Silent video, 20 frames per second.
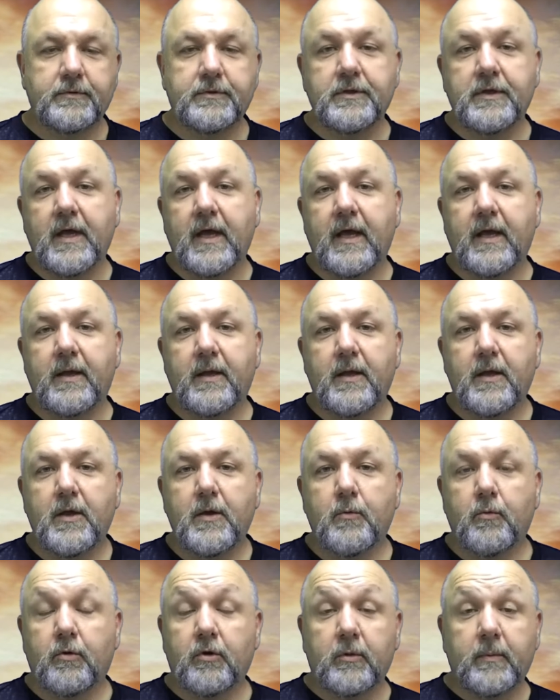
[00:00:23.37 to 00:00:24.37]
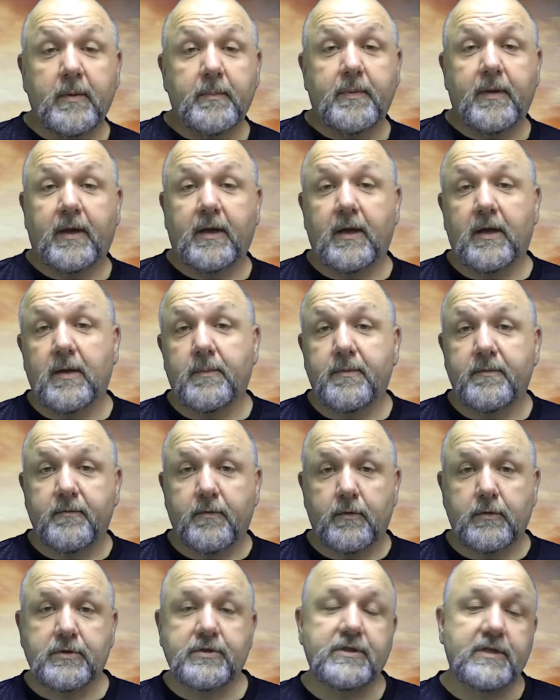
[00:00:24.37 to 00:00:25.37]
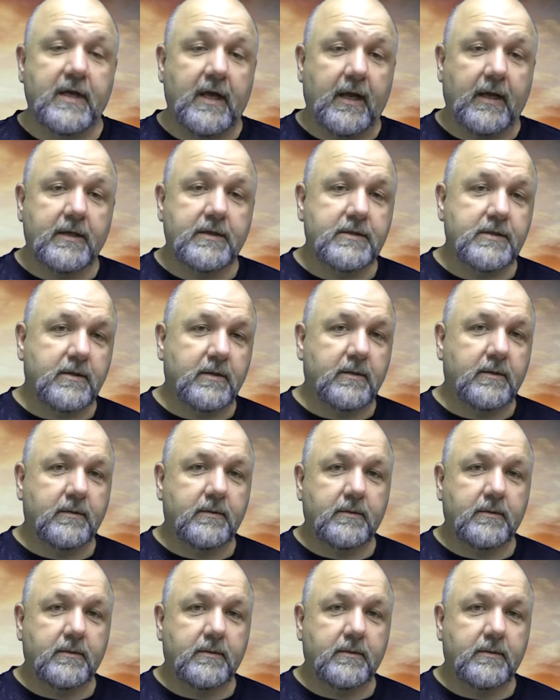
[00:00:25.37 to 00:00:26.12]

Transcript: Today, we're going to be picking up in verse 6.